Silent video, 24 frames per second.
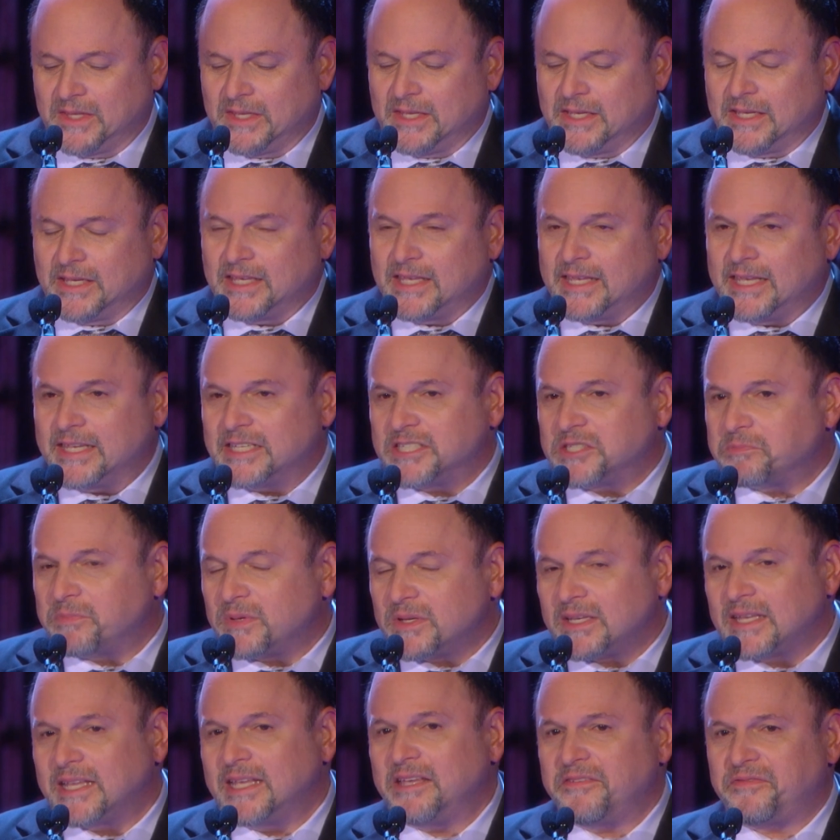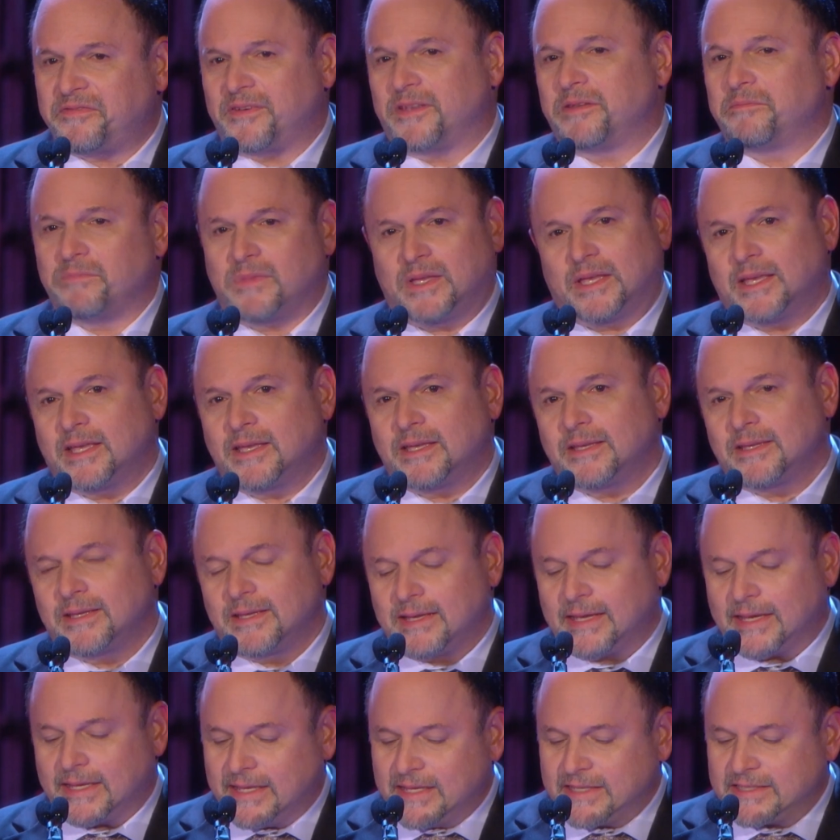His belief in me
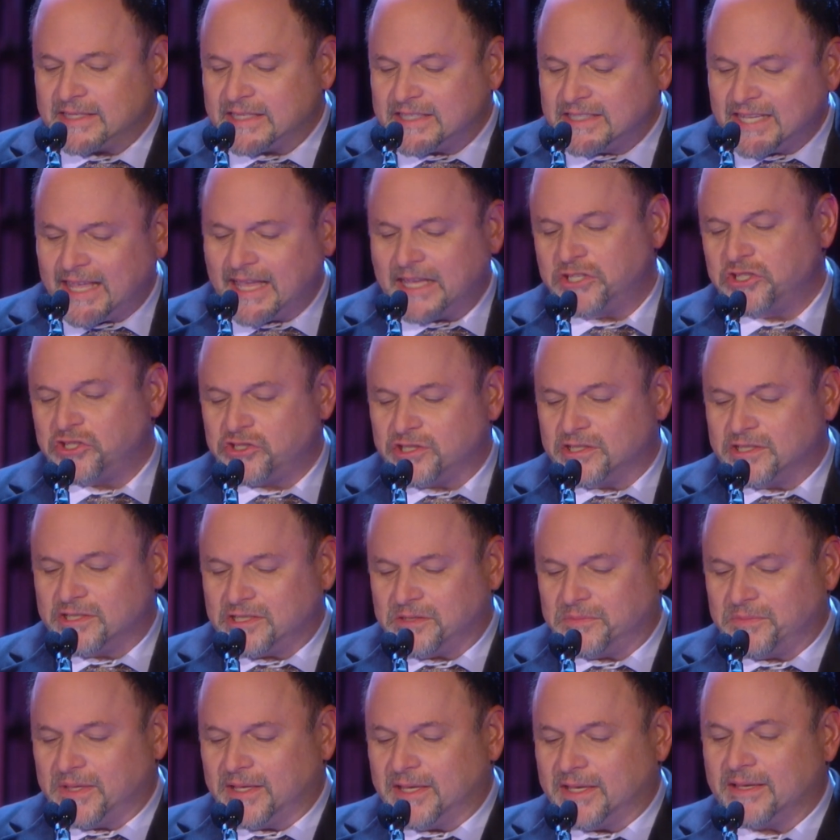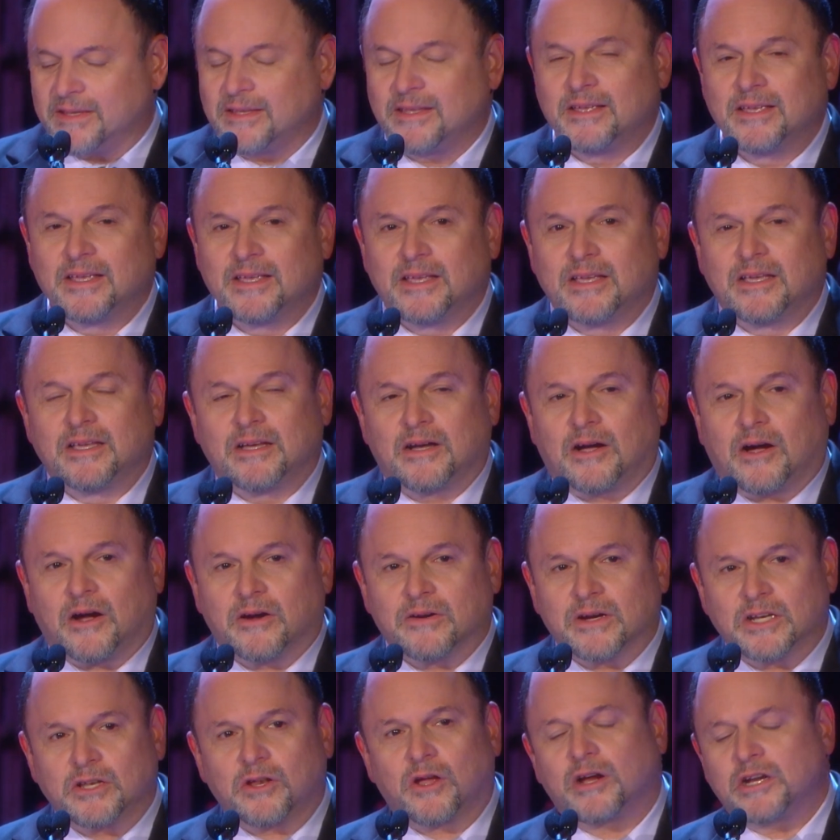and his attention to me are
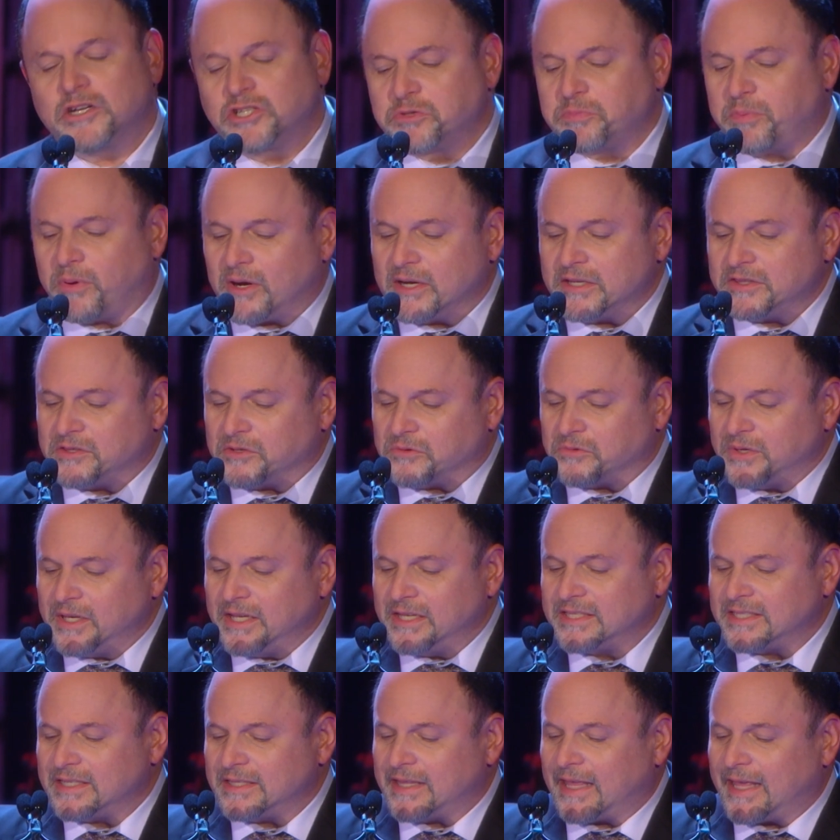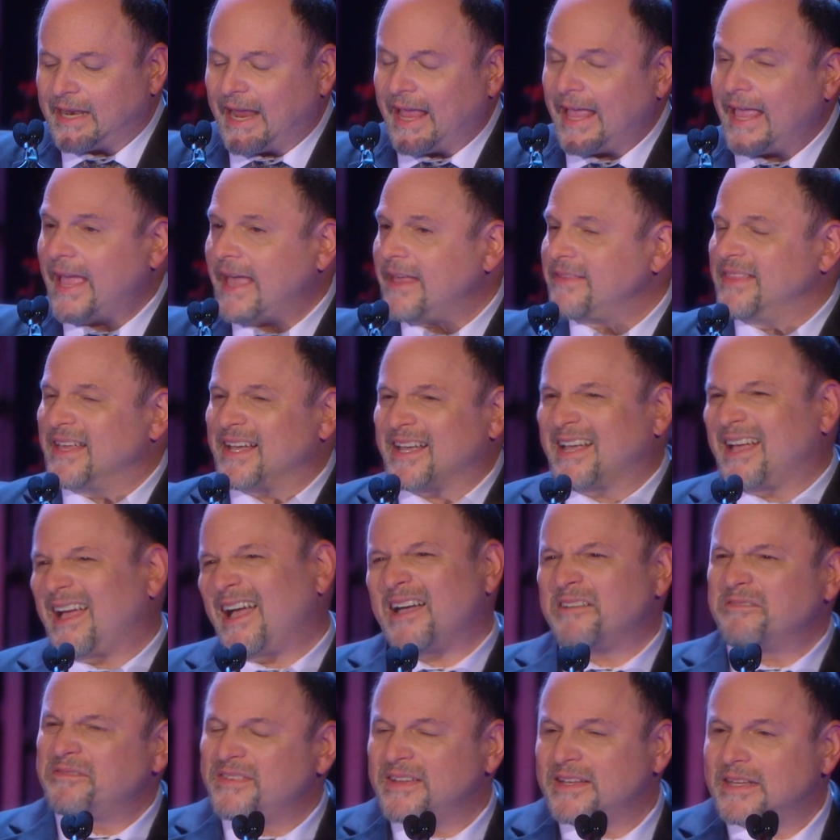in large part the reason that I had the
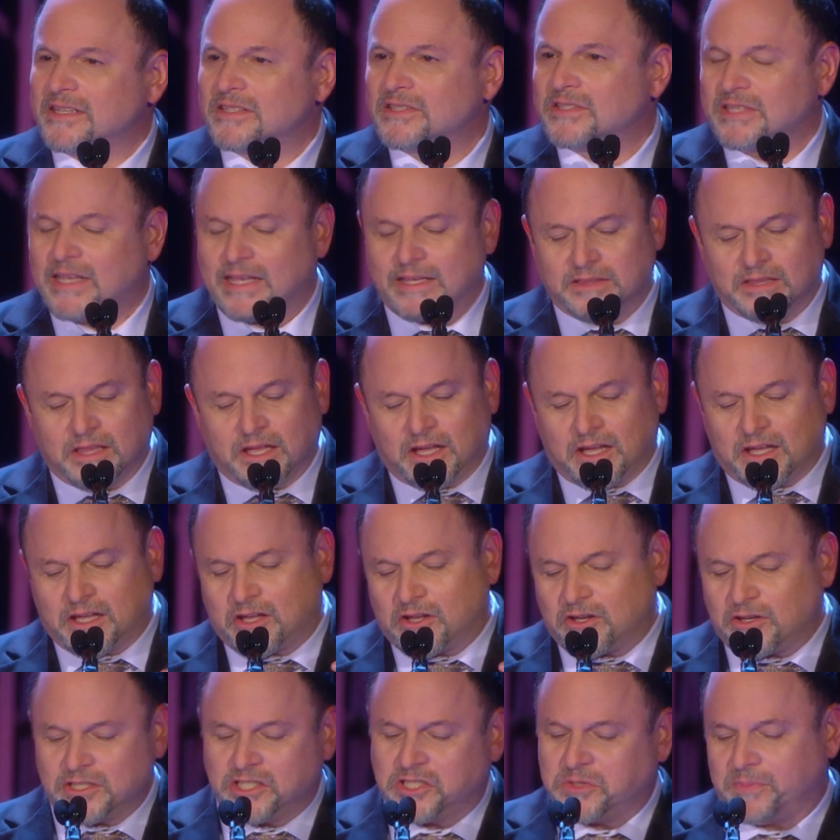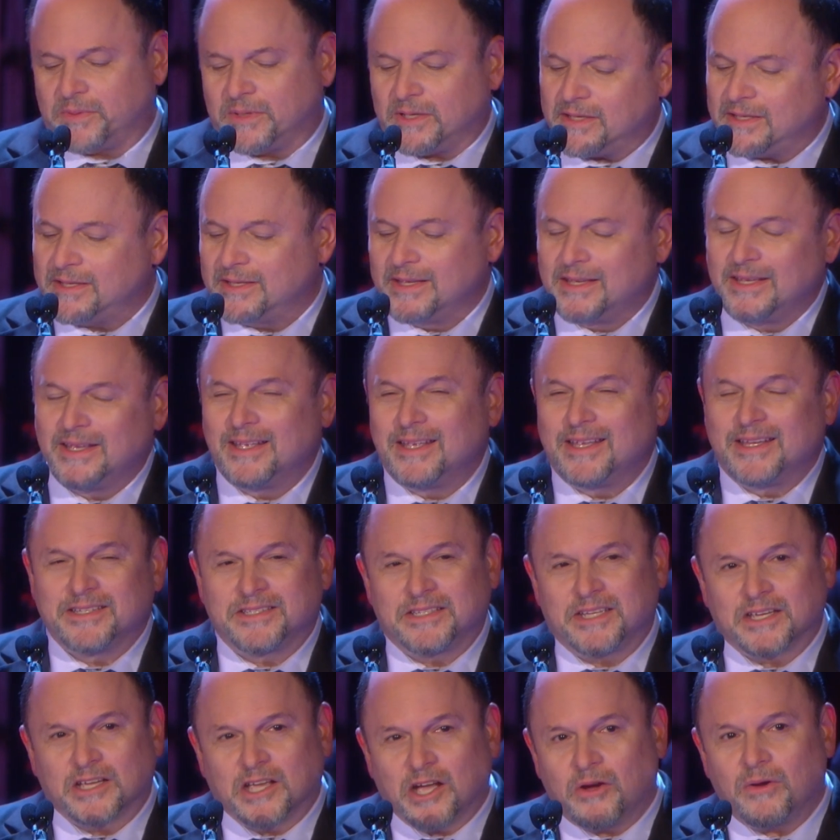confidence and the chutzpah
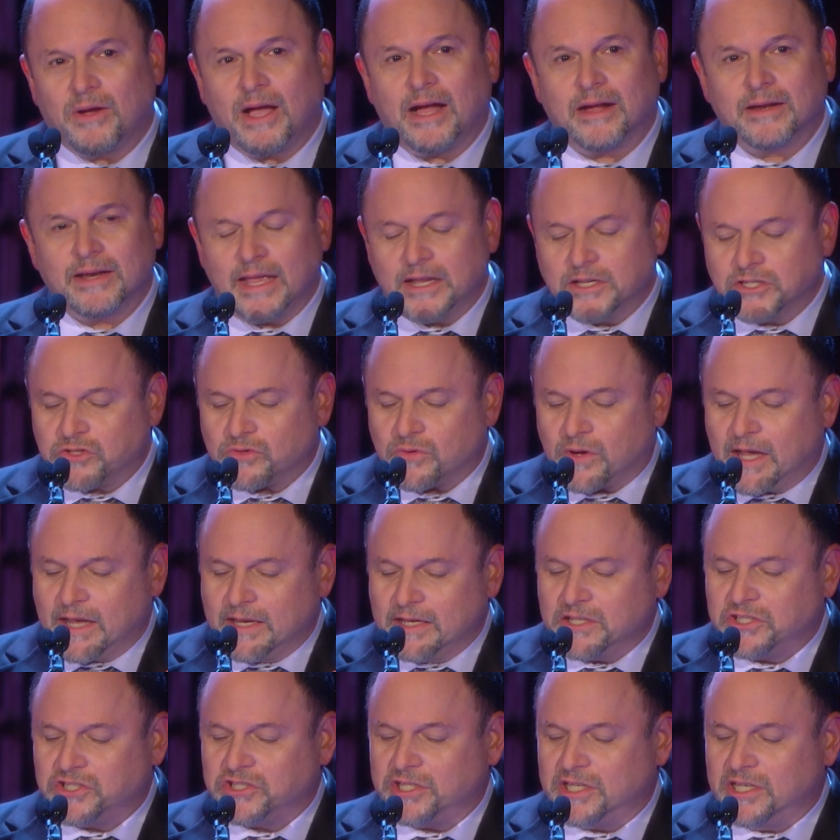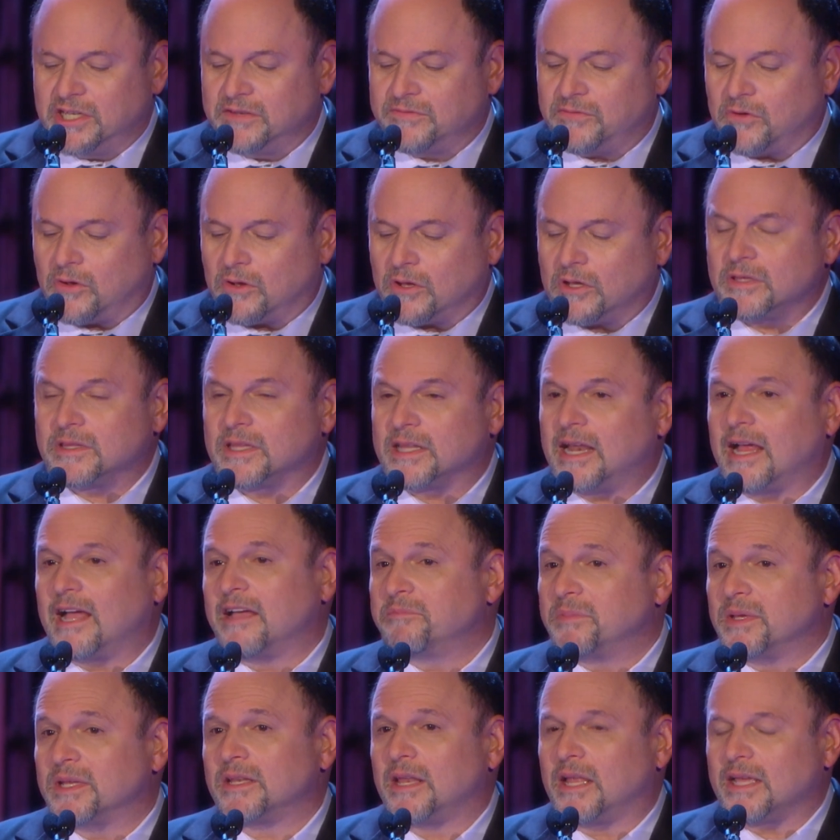to go out and try and achieve all that I've
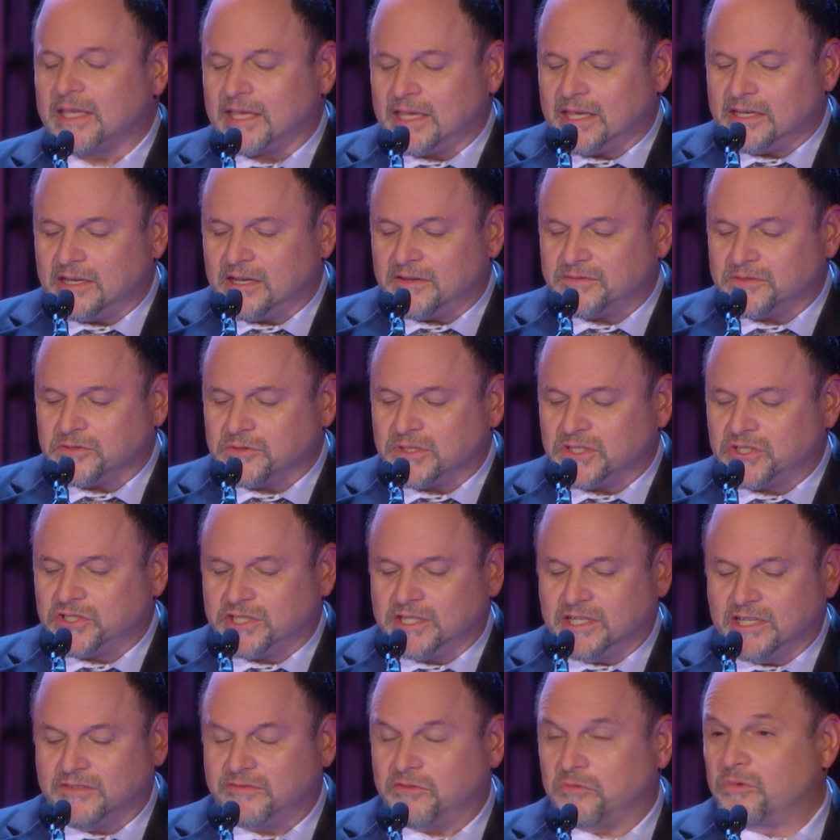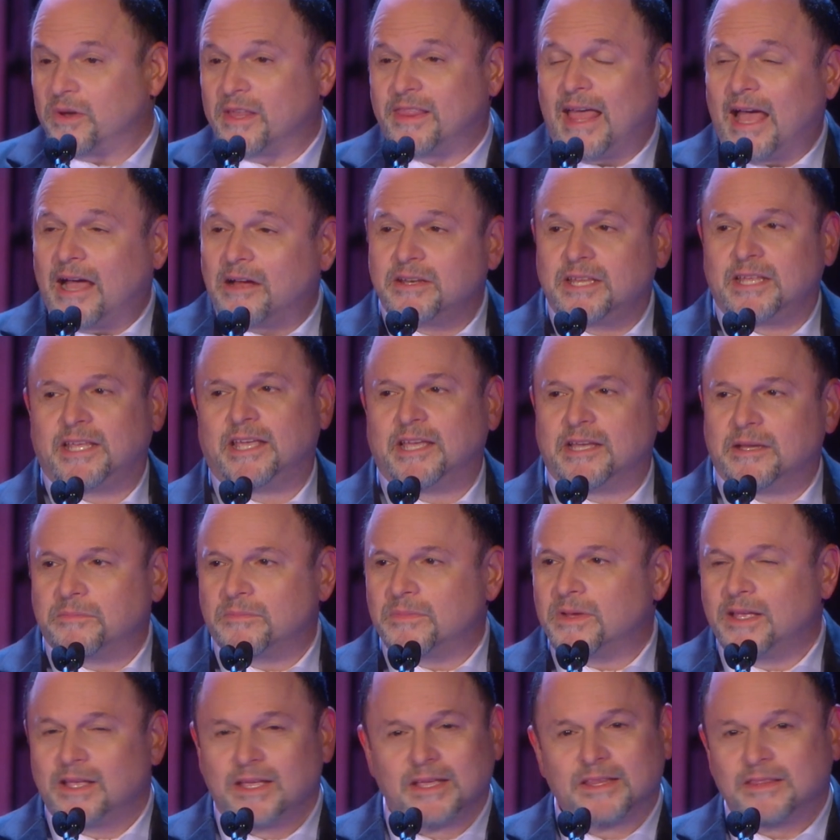been lucky enough to achieve. Without
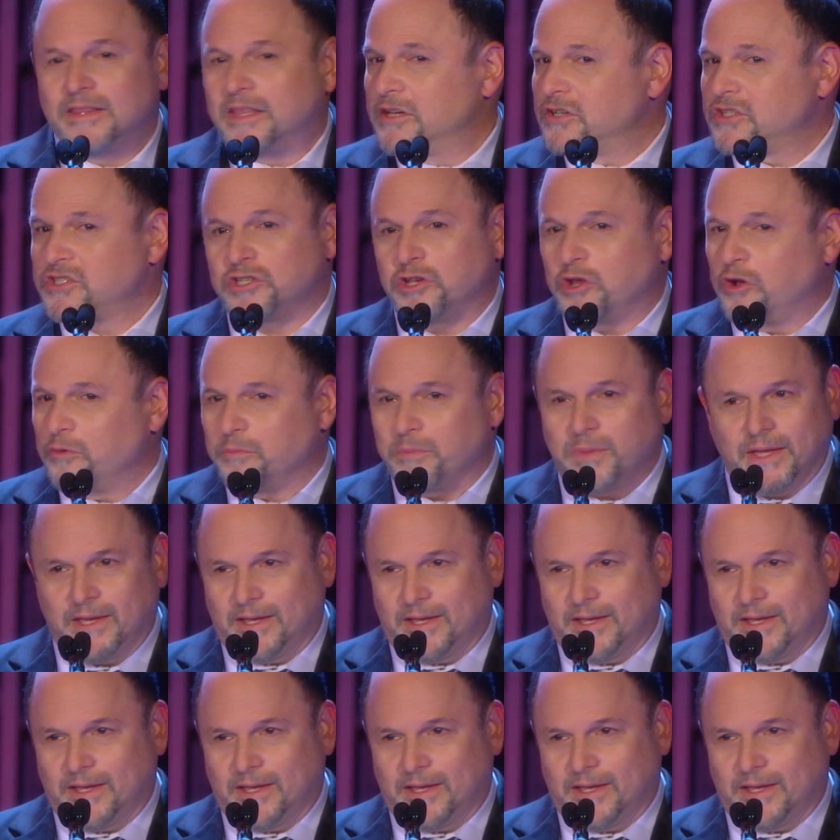him, there's no me.